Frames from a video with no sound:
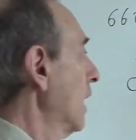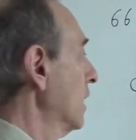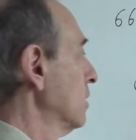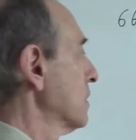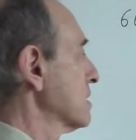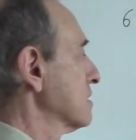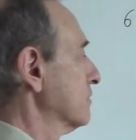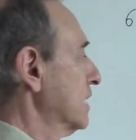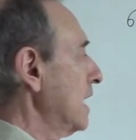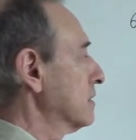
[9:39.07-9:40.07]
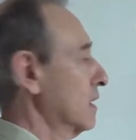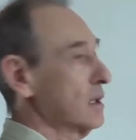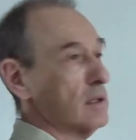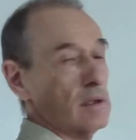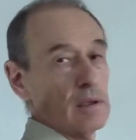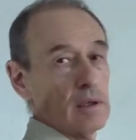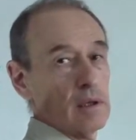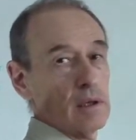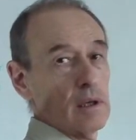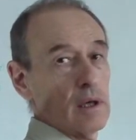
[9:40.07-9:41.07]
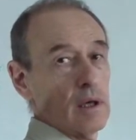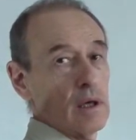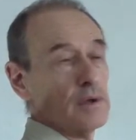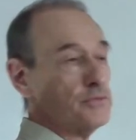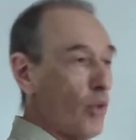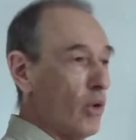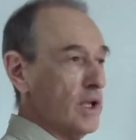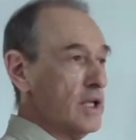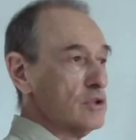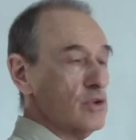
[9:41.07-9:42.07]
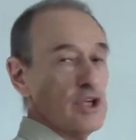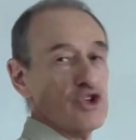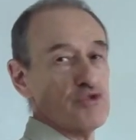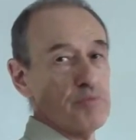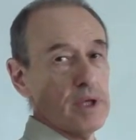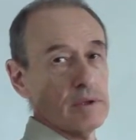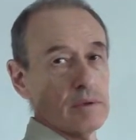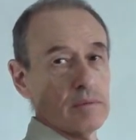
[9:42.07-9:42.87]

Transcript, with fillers: elements of data fall into each bin.